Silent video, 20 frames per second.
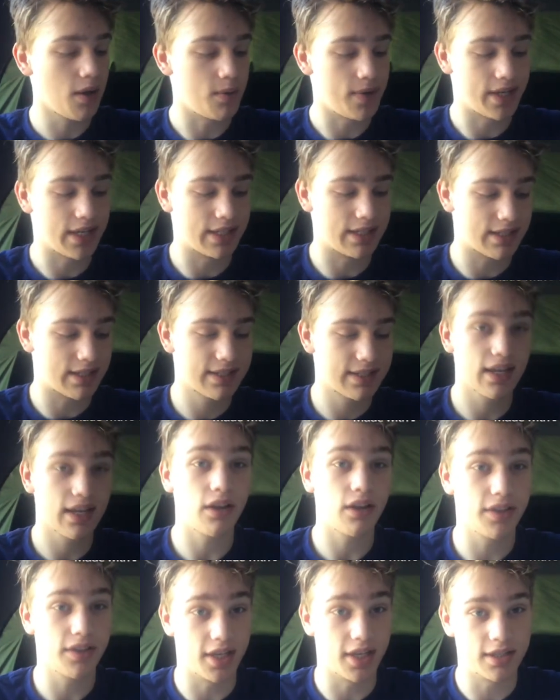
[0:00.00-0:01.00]
we can
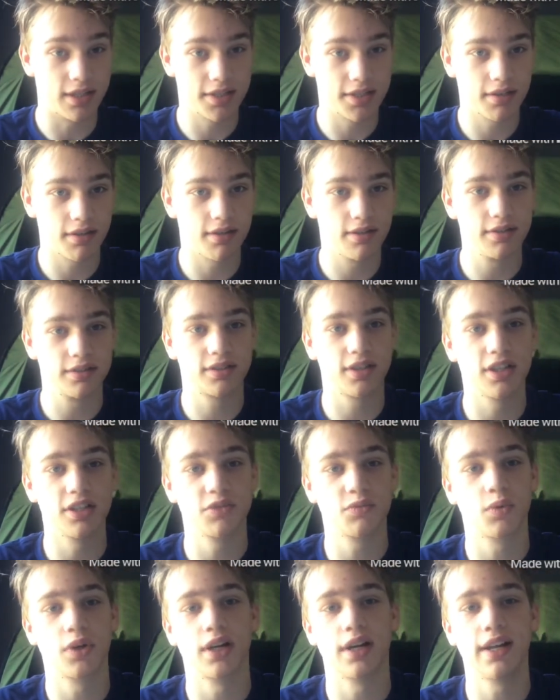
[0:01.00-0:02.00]
sell this is
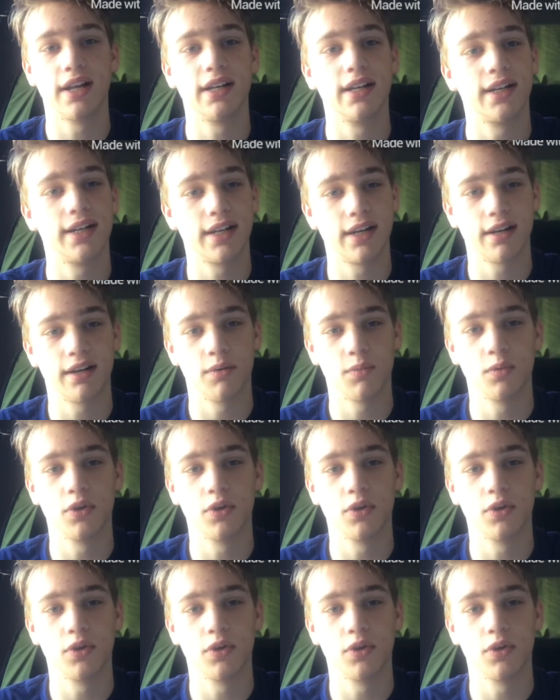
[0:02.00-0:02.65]
because we're an interna-